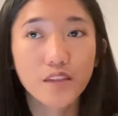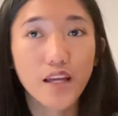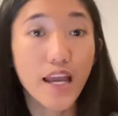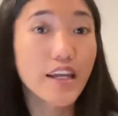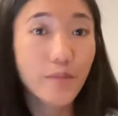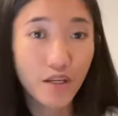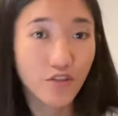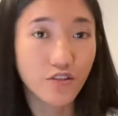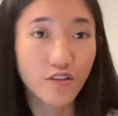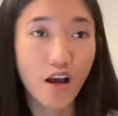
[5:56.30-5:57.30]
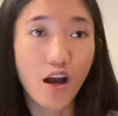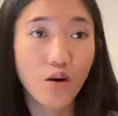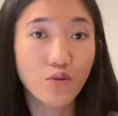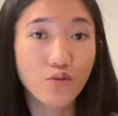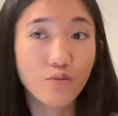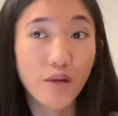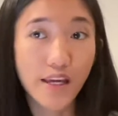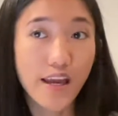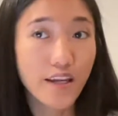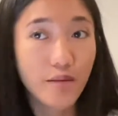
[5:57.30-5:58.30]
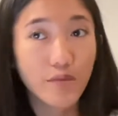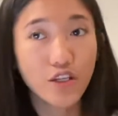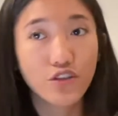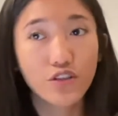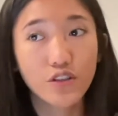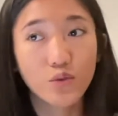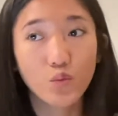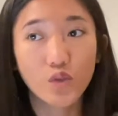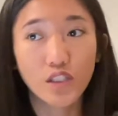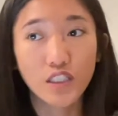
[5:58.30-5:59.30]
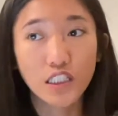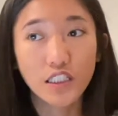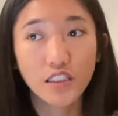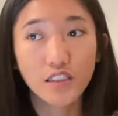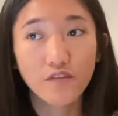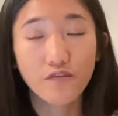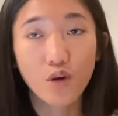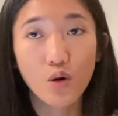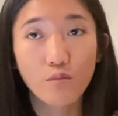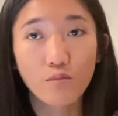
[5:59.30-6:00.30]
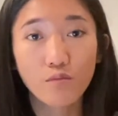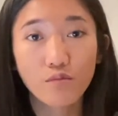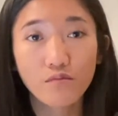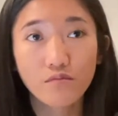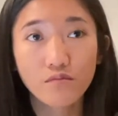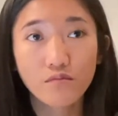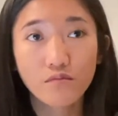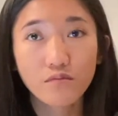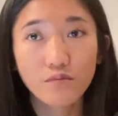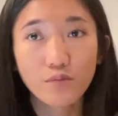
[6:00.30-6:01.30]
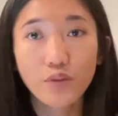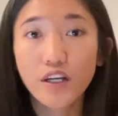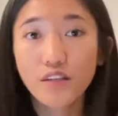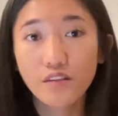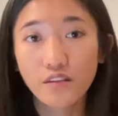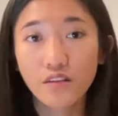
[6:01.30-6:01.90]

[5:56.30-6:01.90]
animation, how to make animation from Blender,